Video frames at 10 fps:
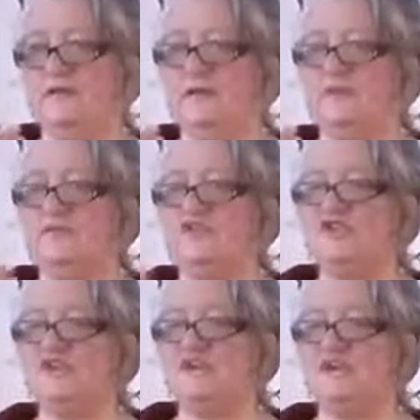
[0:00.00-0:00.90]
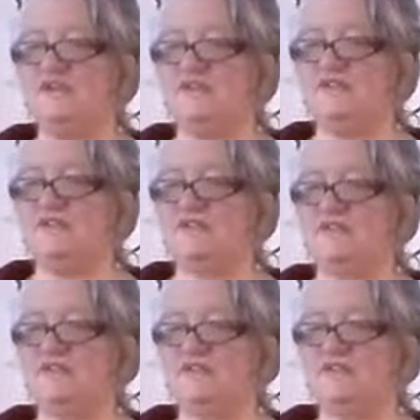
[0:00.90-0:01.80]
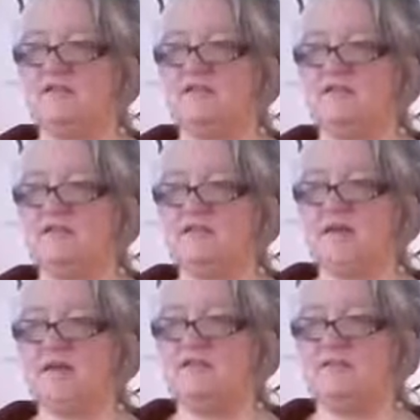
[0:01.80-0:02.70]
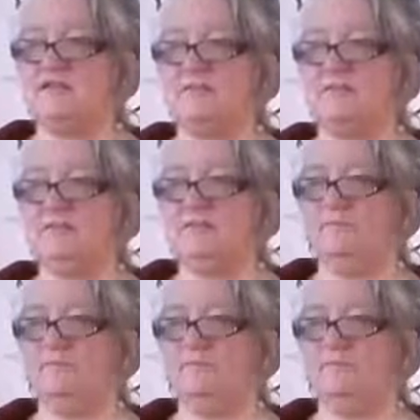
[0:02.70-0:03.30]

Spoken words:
and the gems that sit inside them